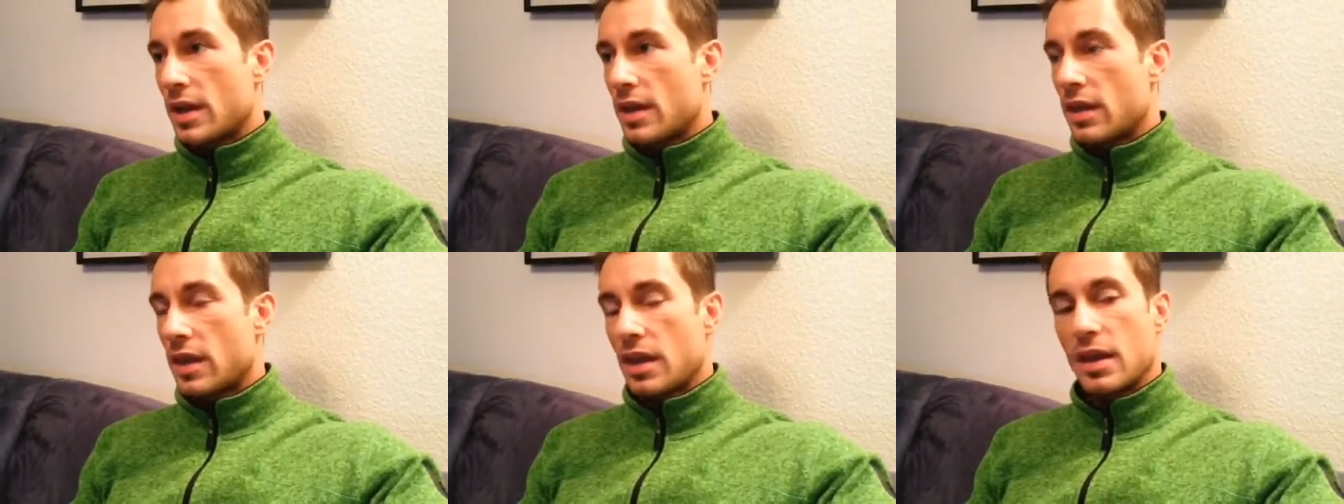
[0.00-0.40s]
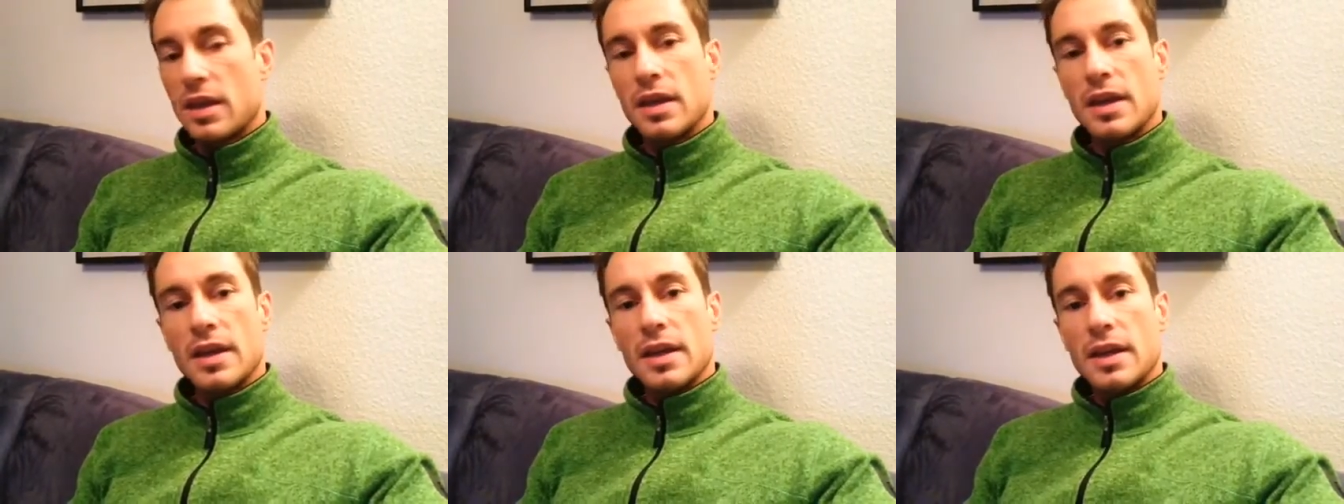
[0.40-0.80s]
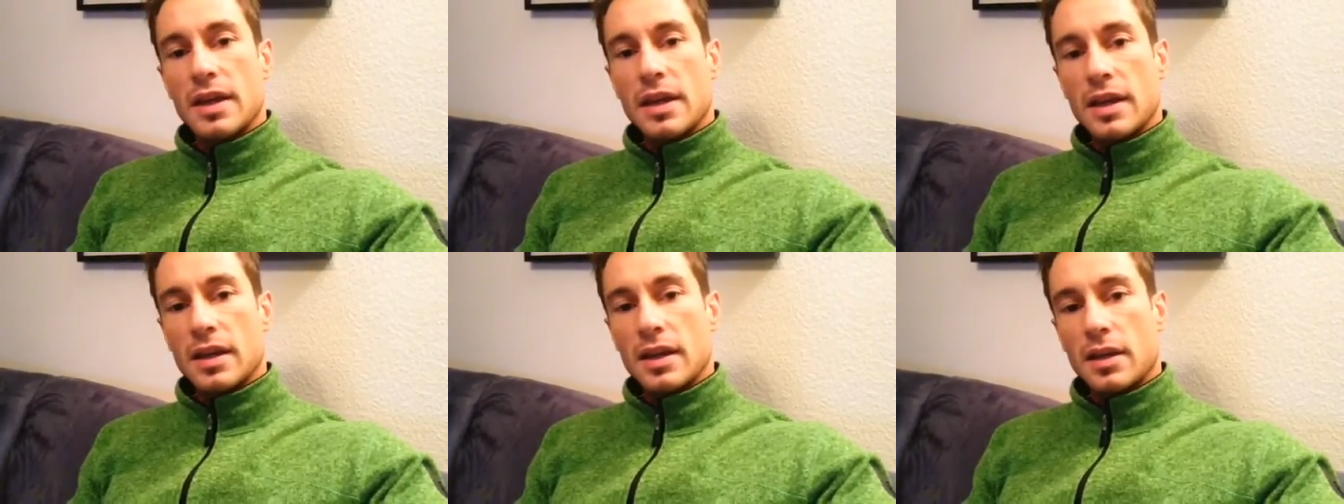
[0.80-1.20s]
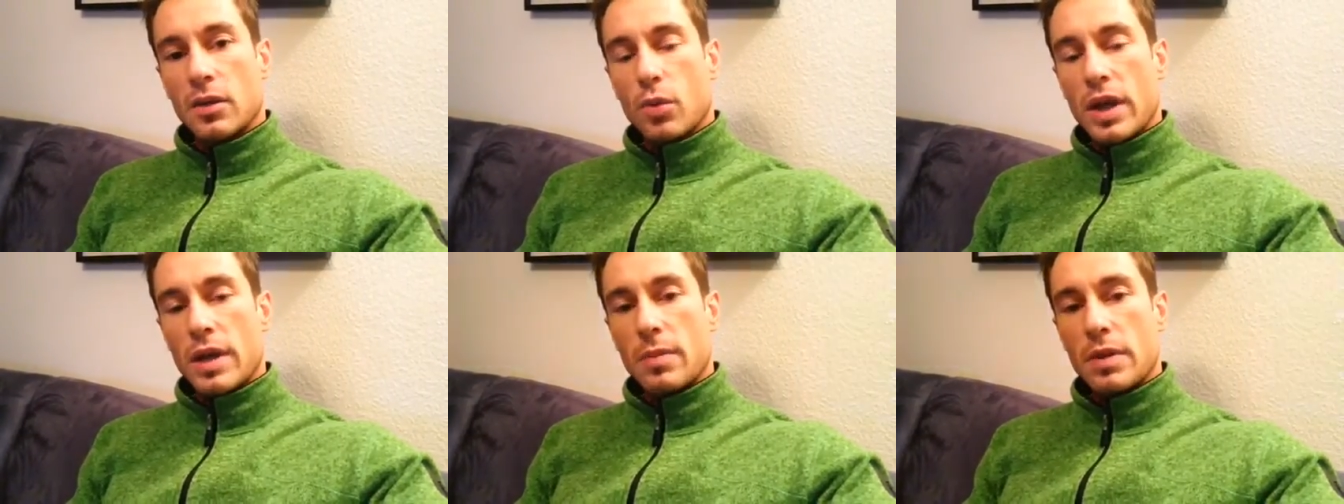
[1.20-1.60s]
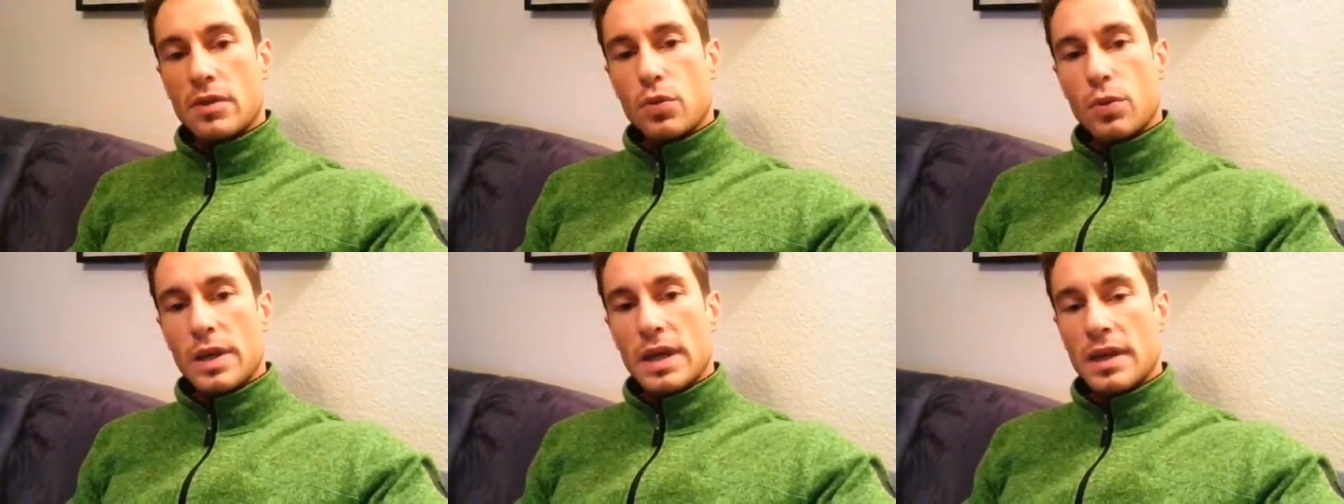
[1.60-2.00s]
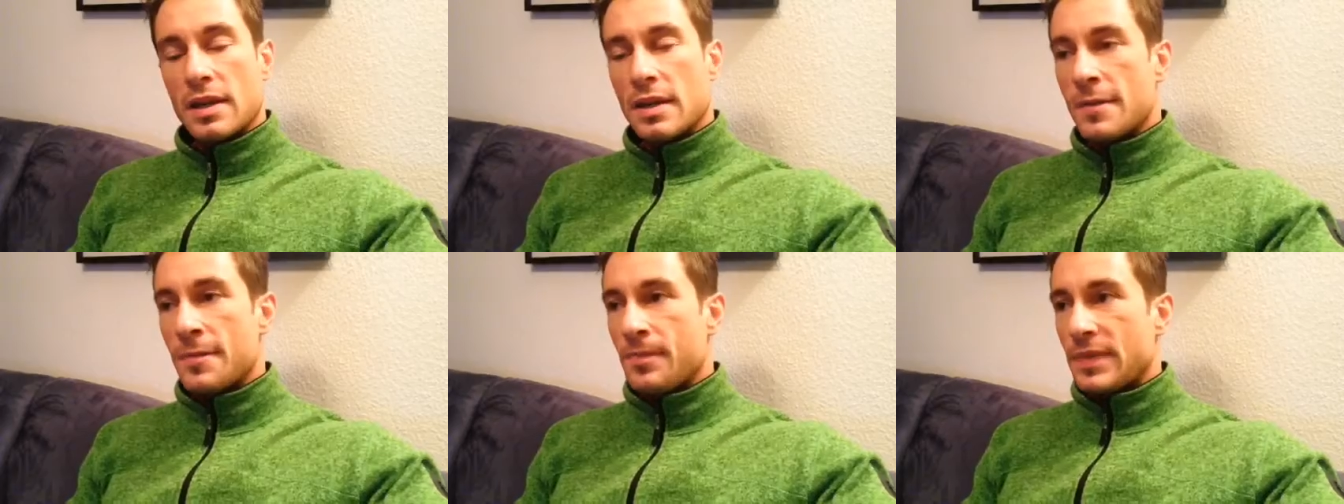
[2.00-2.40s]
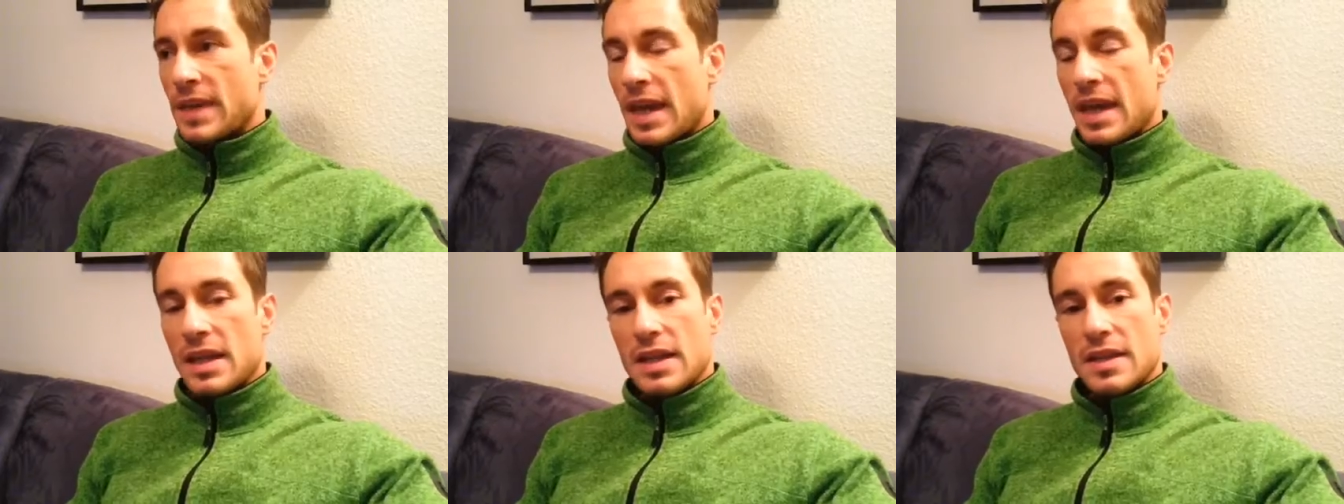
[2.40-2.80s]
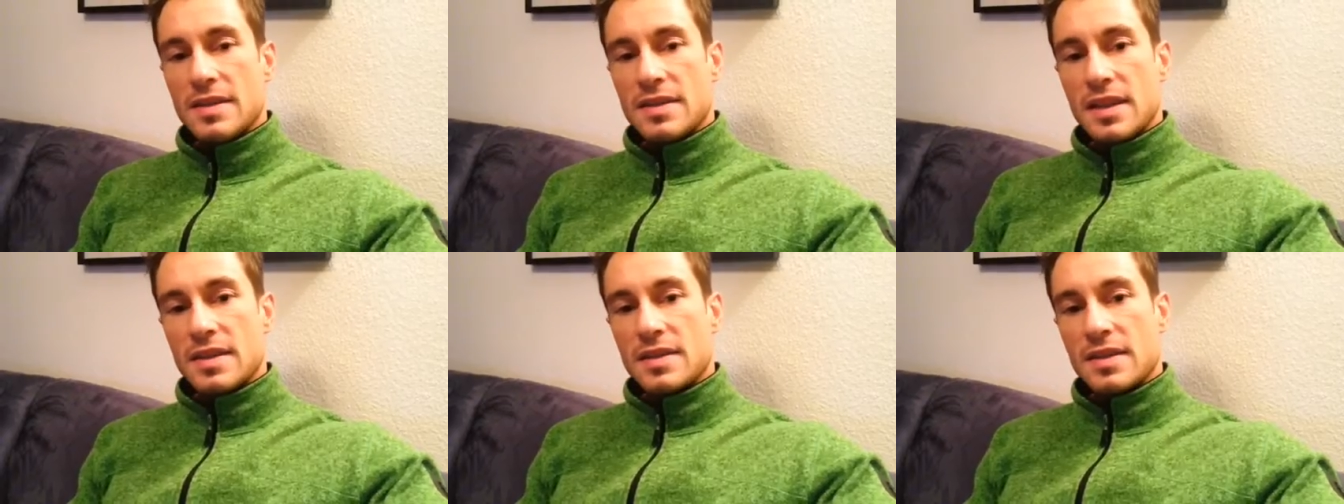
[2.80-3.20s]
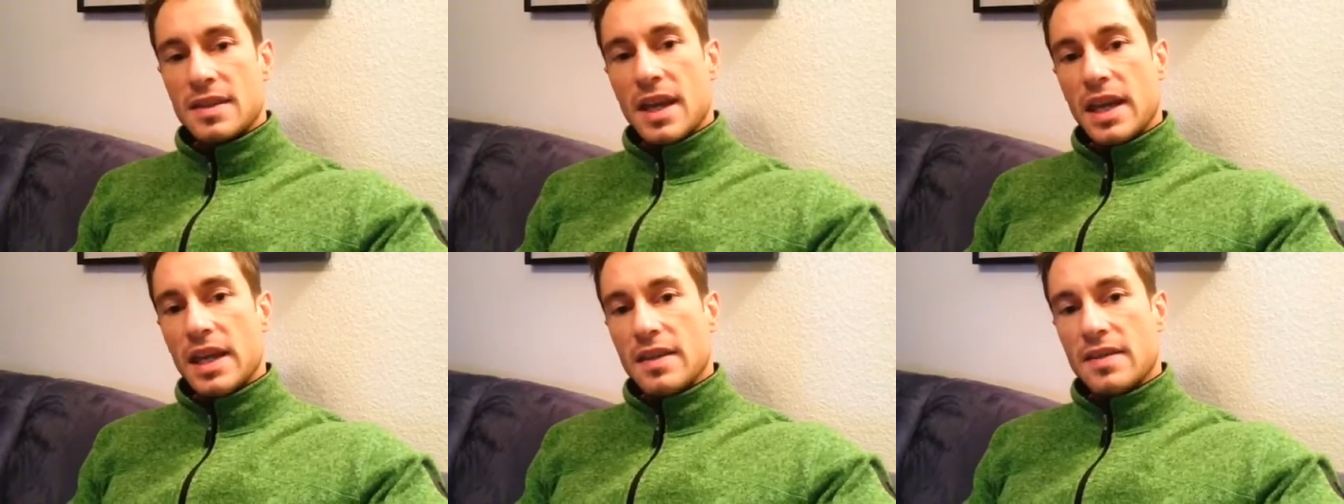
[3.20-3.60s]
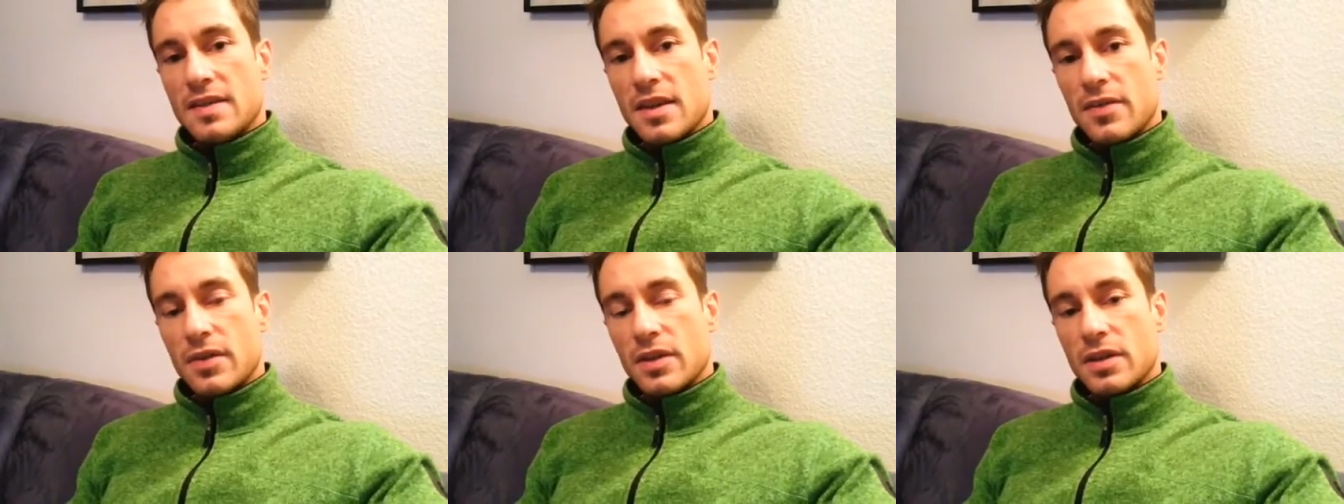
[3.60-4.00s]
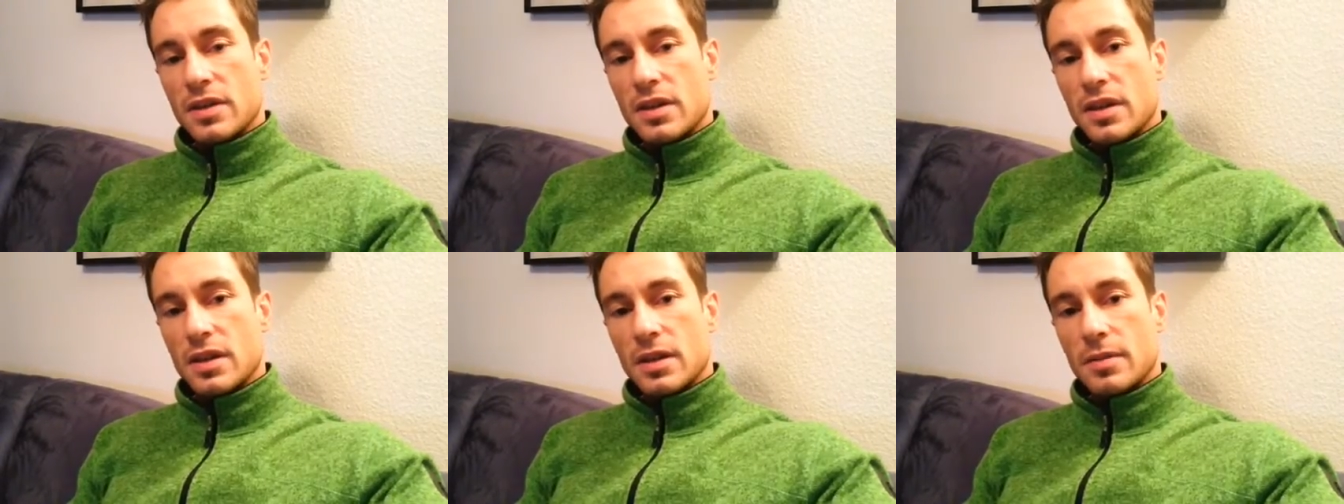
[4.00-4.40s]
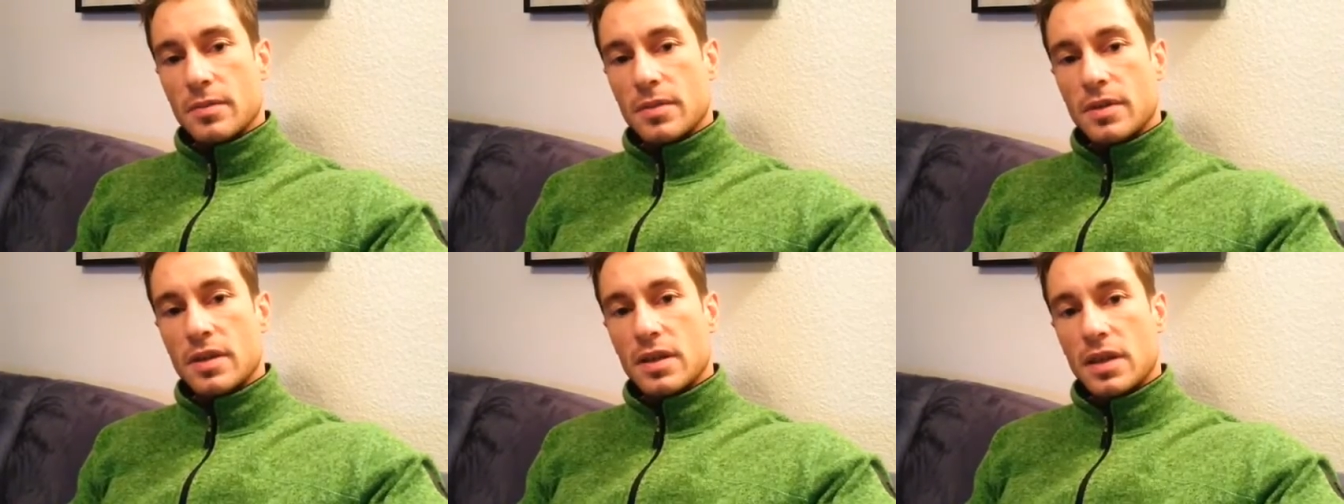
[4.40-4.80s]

I think I weigh between 86 and 87 um,